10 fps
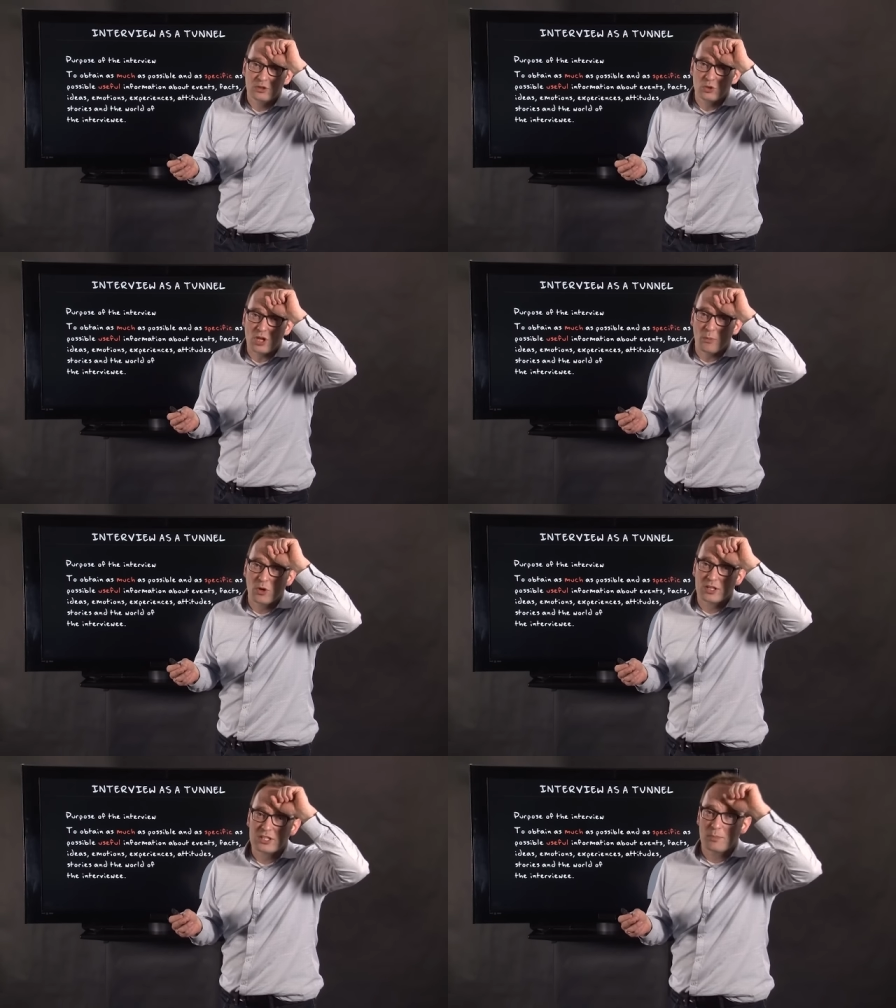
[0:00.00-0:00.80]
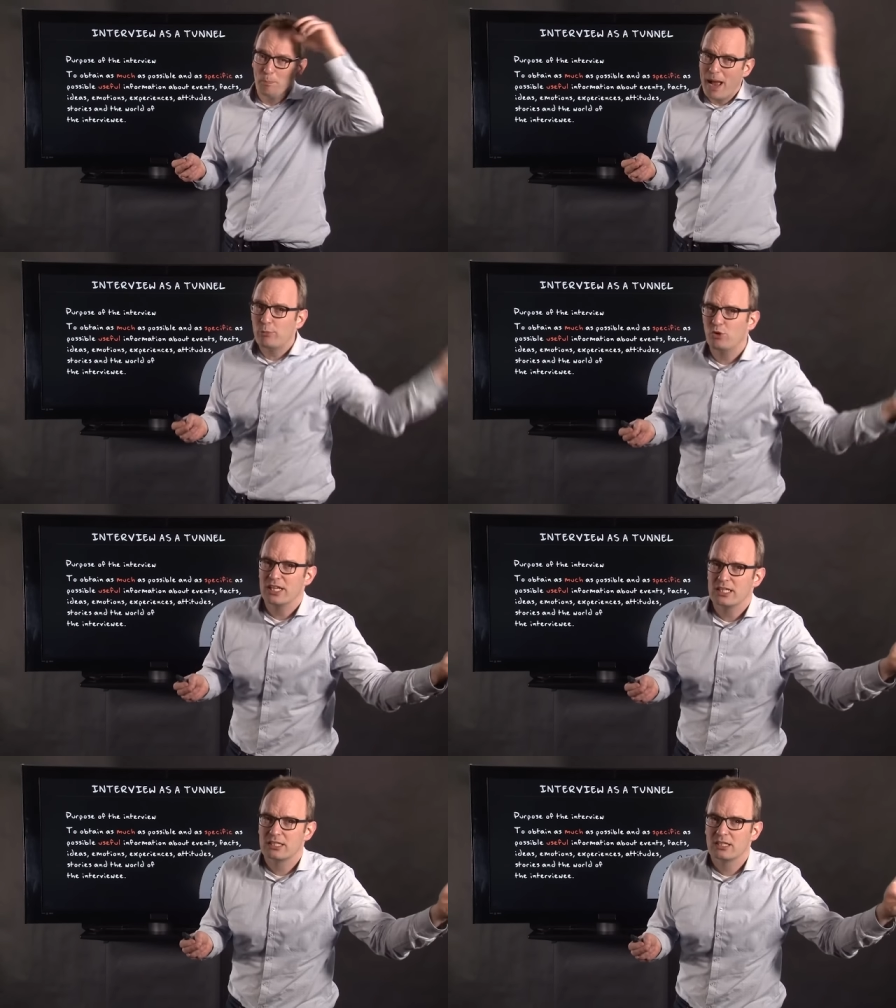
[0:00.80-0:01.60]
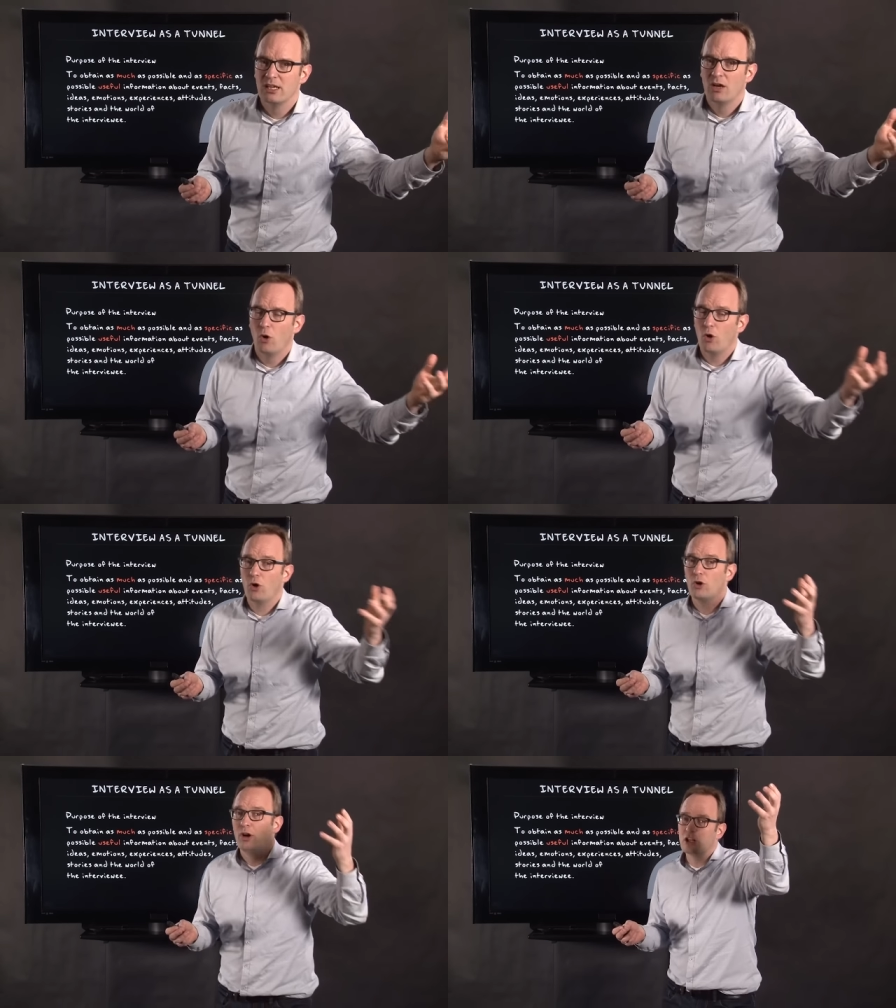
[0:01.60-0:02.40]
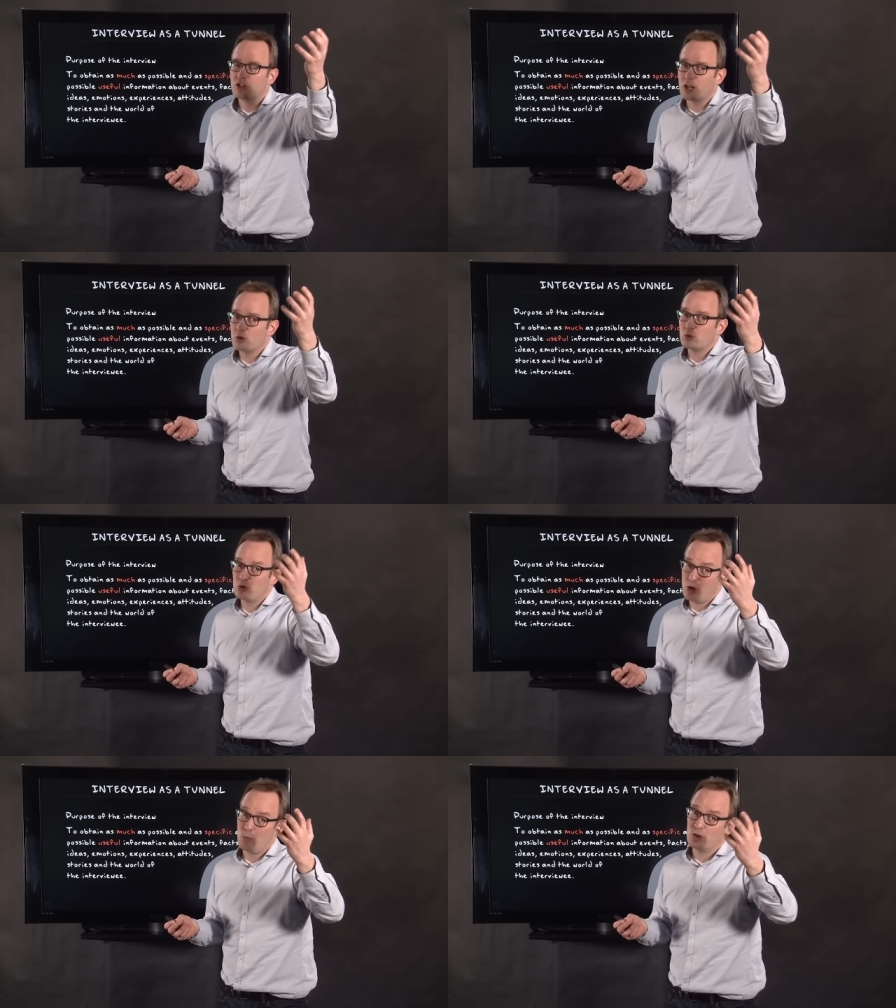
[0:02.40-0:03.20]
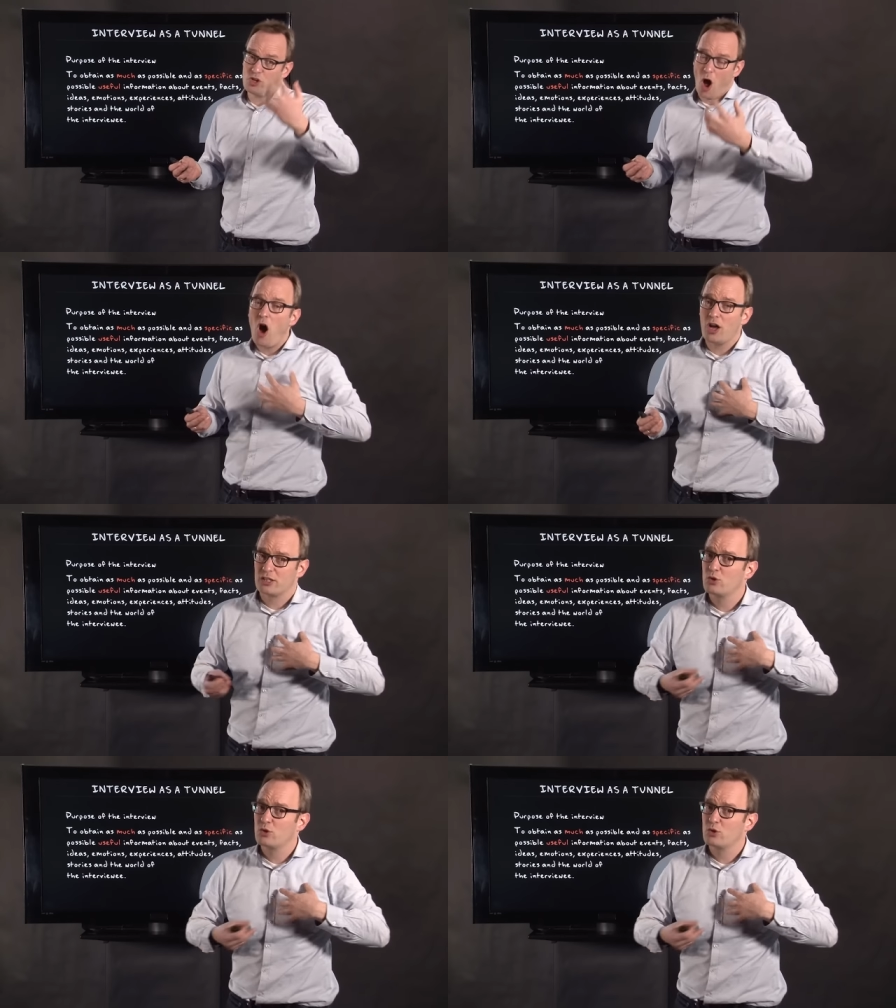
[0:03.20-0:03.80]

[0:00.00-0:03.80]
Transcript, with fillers: to someone's memories, or a tunnel to someone's heart,